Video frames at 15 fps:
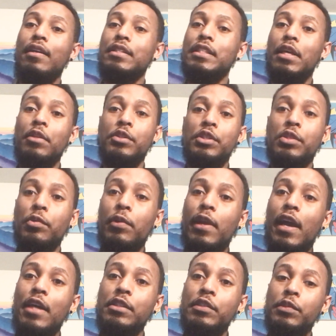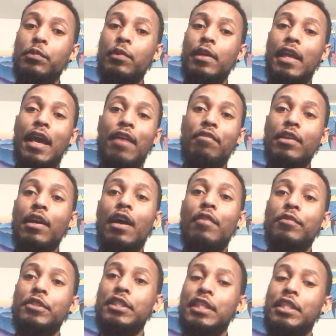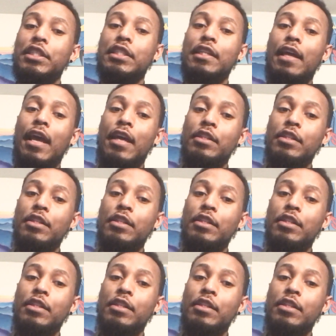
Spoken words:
Tell a story as you want, have the conversation